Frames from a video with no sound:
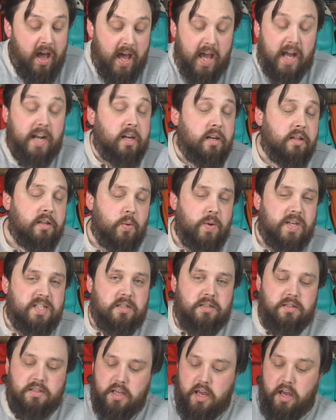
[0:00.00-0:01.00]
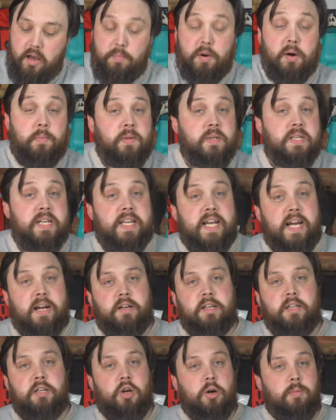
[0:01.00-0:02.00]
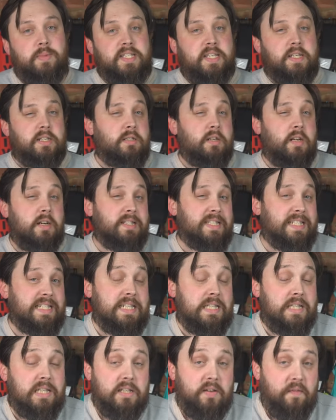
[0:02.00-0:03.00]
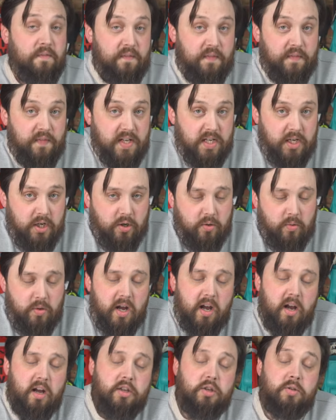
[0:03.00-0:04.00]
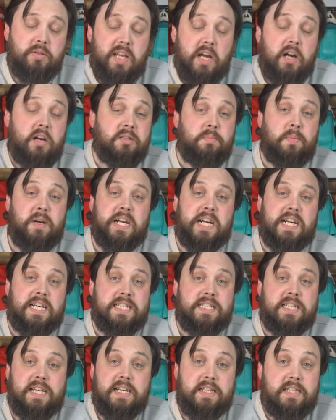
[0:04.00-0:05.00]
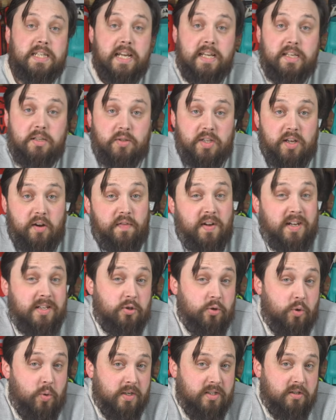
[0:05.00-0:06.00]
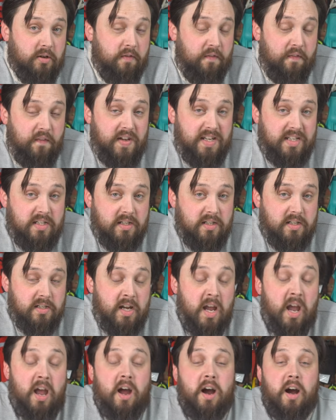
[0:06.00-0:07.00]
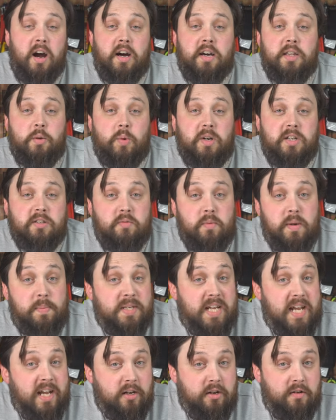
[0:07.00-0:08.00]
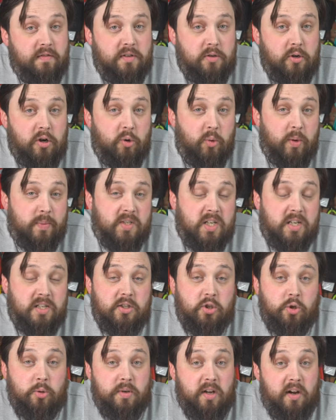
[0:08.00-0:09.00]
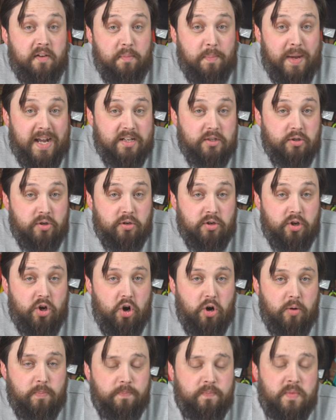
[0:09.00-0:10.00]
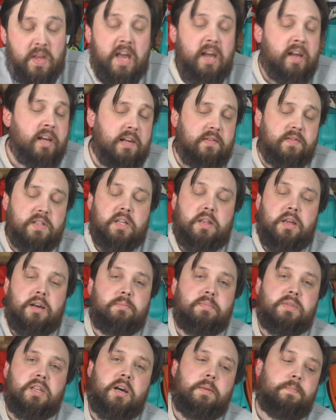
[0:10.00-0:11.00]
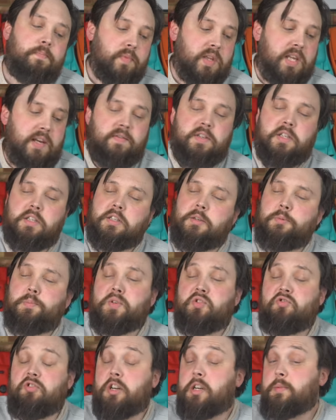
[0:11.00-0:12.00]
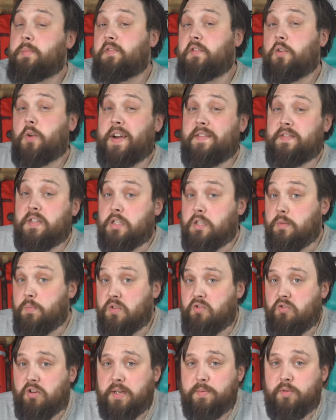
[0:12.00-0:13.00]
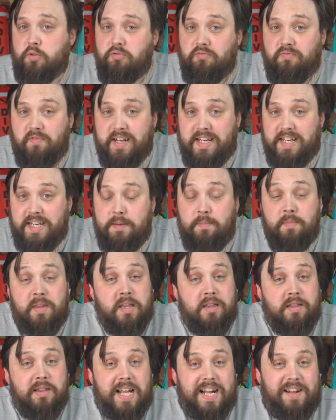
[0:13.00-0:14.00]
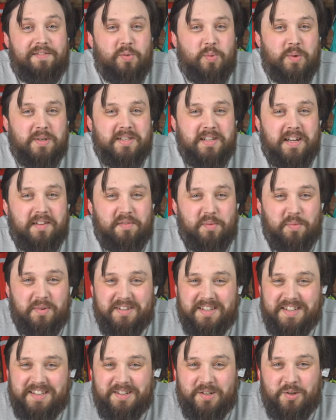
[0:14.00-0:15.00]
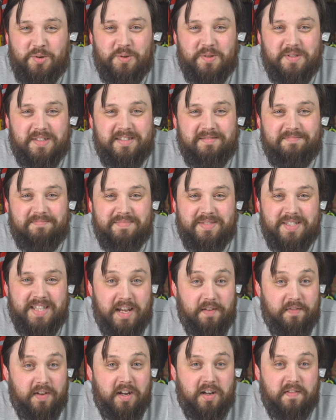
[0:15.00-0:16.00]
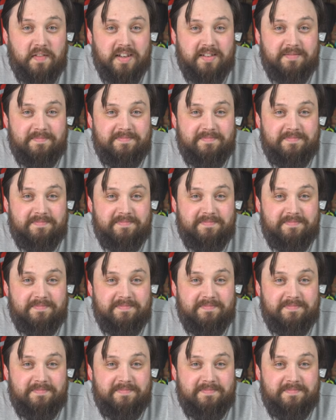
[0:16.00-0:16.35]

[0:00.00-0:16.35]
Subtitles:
Any other questions, pop them down in the comment section underneath this video. Use that AskMark hashtag to get yourself and your question featured. Otherwise, remember to head over to our website, scubadivermag.com. Give us a thumbs up, give us a subscribe if you haven't subscribed already. Thank you for watching, everybody, and of course, safe diving.